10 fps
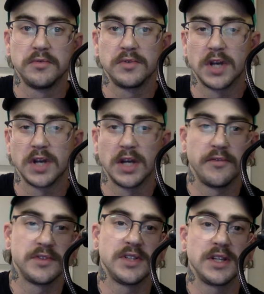Kind of
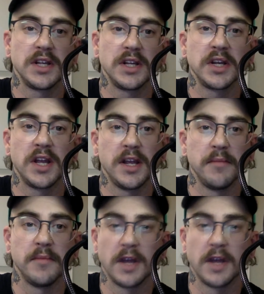a sick
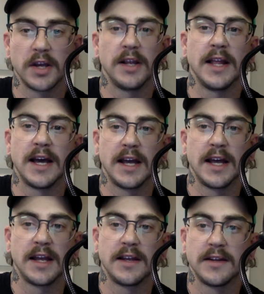nickname, not gonna
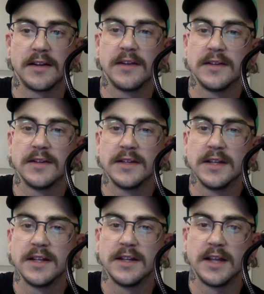lie.
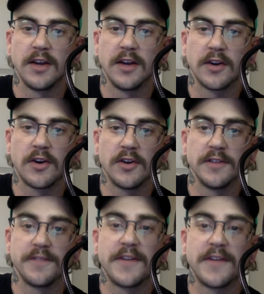They are called
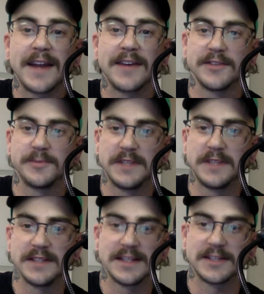the Finders
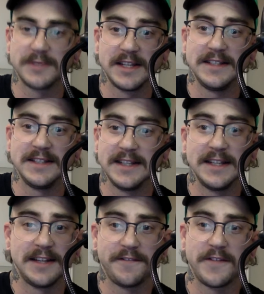because that's what they
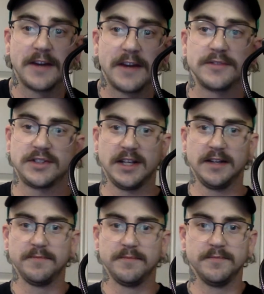did. They found shit.
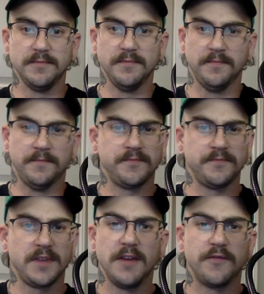
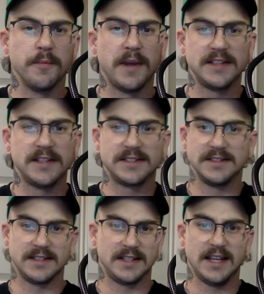
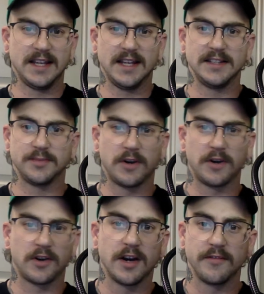Informations and kids while
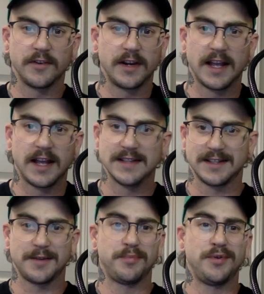covering as a
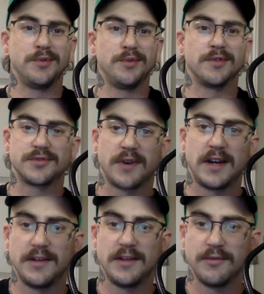computer
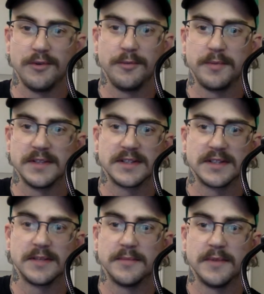training group in
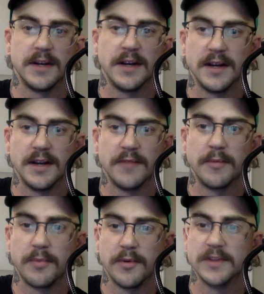some
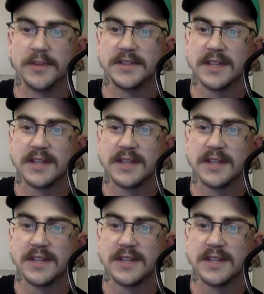reports.